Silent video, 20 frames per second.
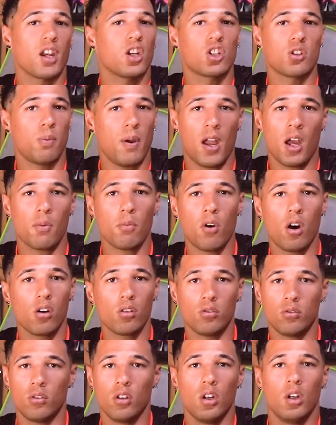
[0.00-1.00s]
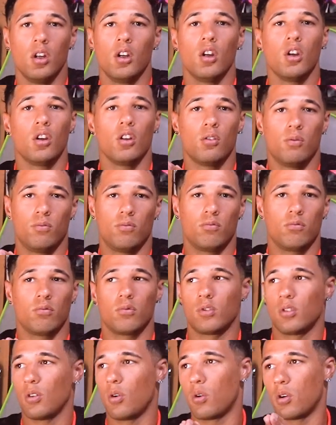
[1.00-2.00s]
the Japan model,
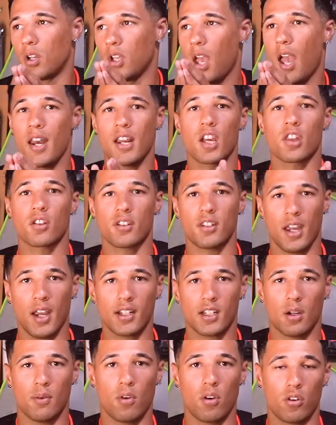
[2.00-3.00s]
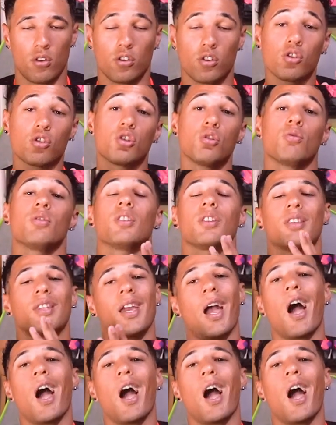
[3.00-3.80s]
or any other takedown model. You're choosing the